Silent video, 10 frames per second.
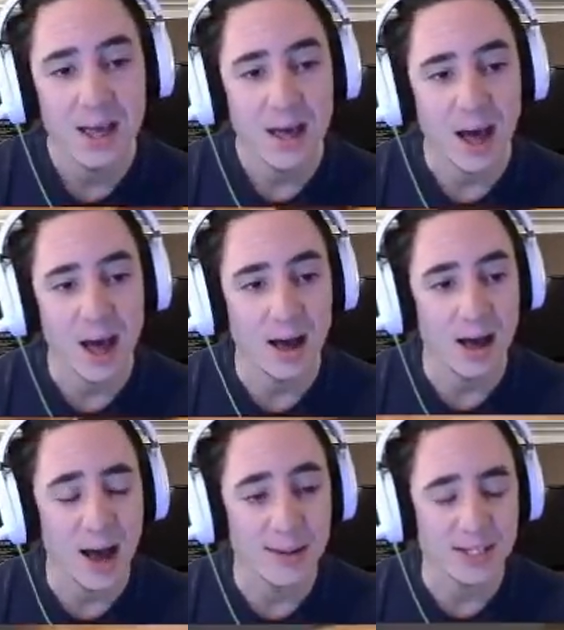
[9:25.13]

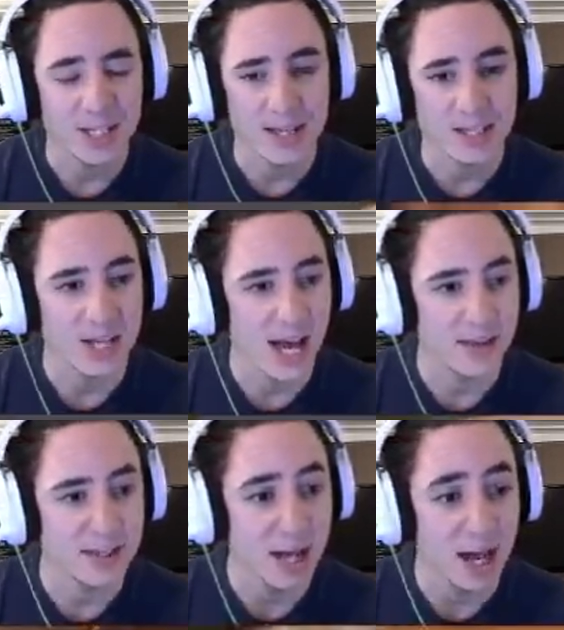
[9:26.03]
I was actually in the chat
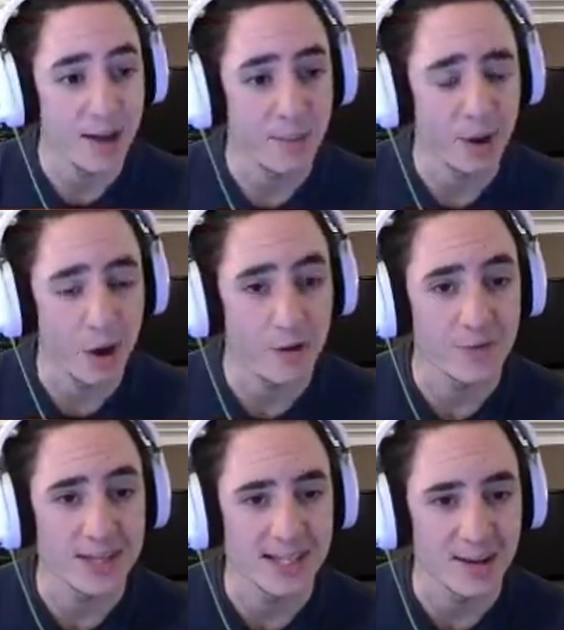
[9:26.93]
at the time of
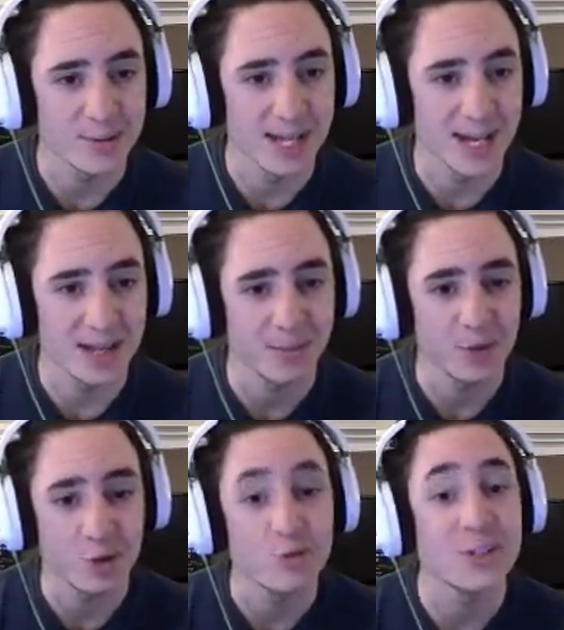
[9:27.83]
this, and I was telling them
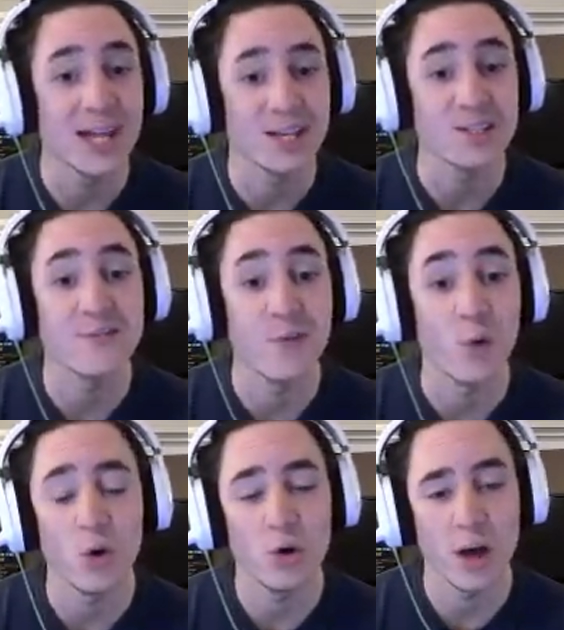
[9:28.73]
to stay as
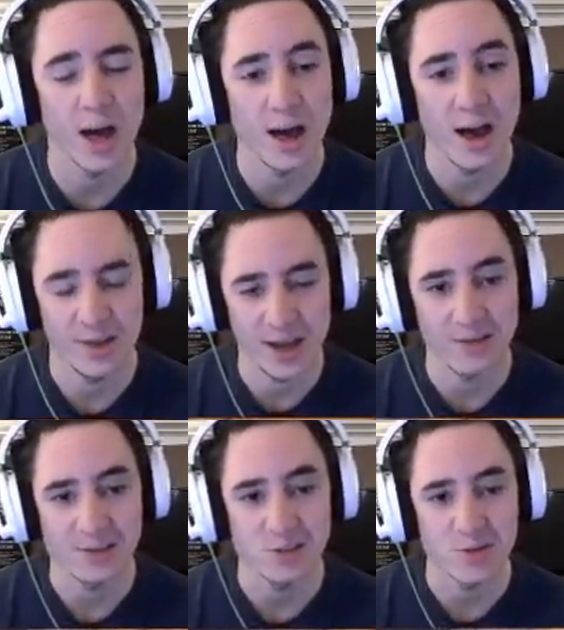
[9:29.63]
4. I think
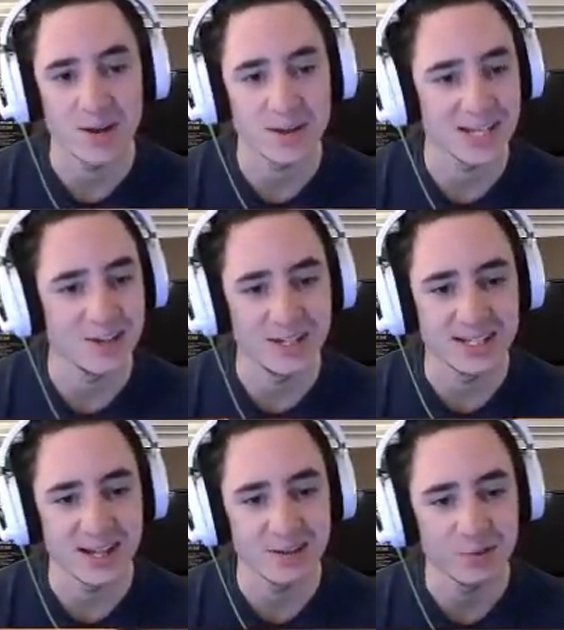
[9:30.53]
after this round, I was like, you need to
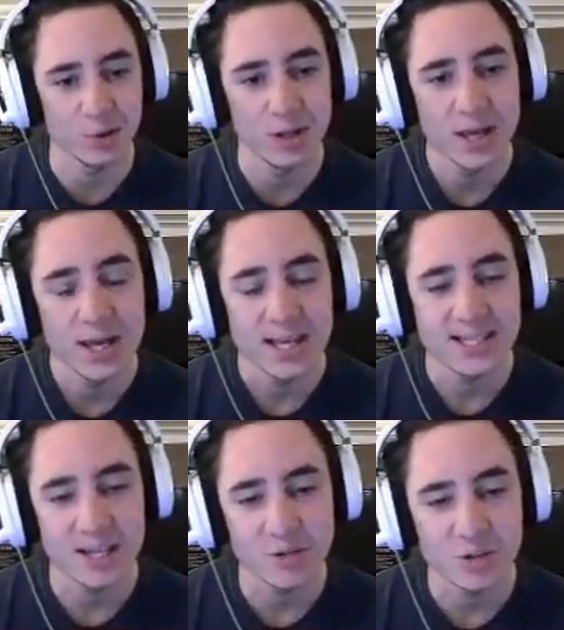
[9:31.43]
stay as 4. He's
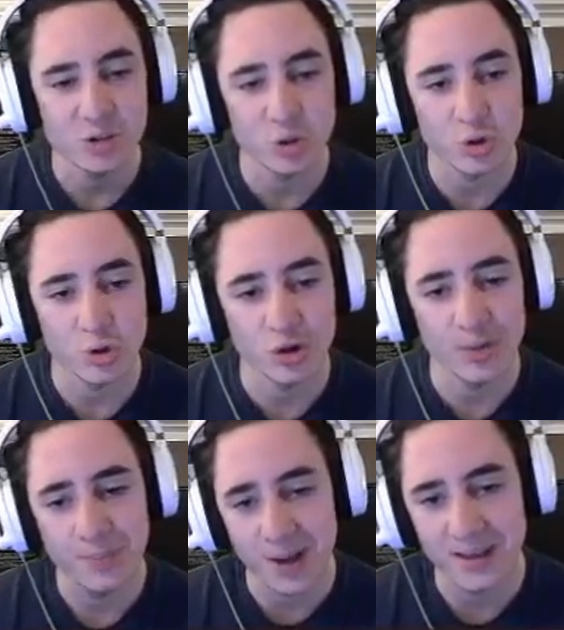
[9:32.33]
clearing the short corner,
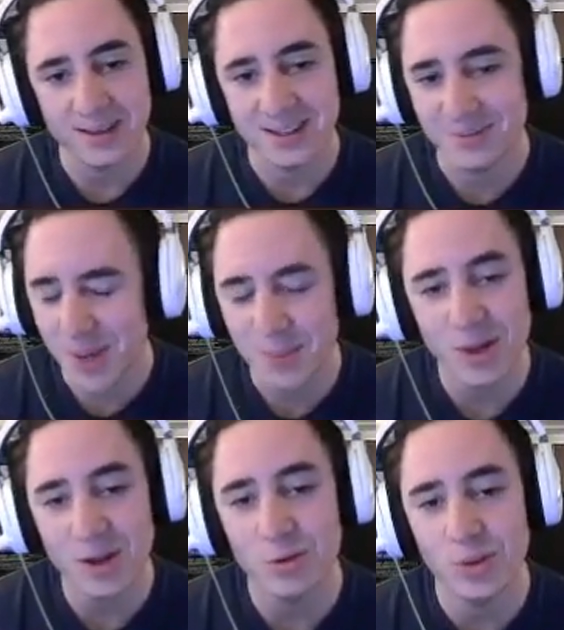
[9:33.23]
but people
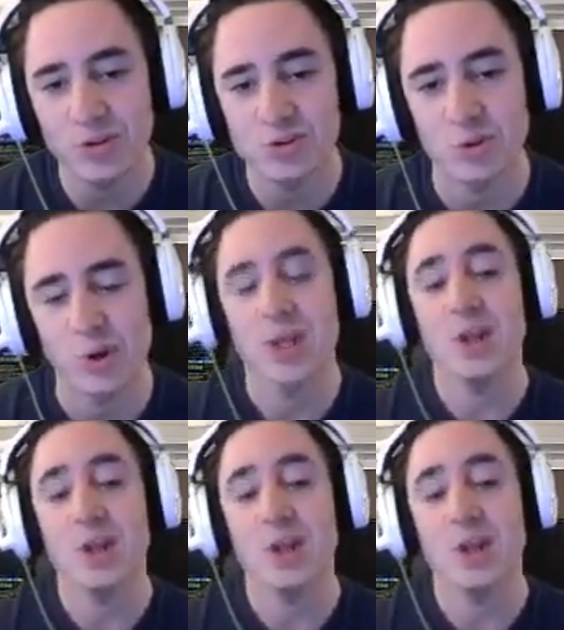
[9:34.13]
aren't normally on the short corner.